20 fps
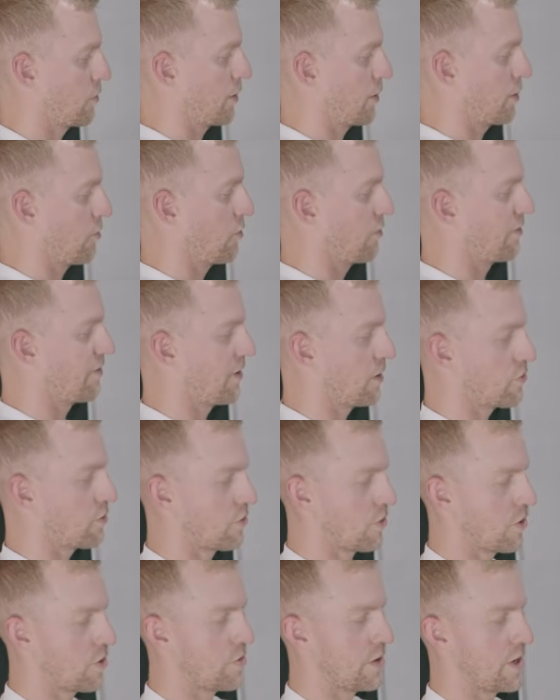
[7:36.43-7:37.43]
with your
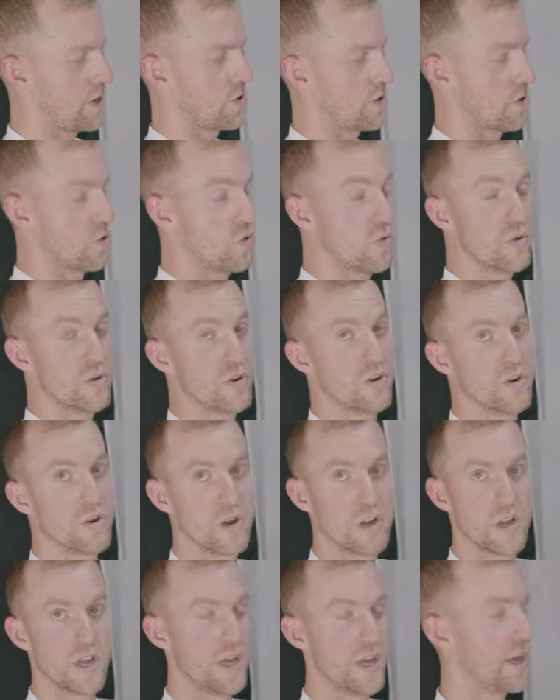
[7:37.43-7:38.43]
Velcro in your corner
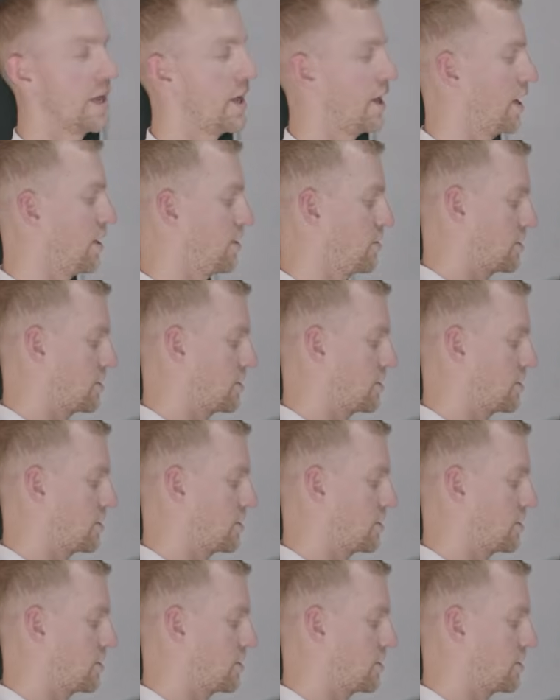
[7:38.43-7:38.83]
and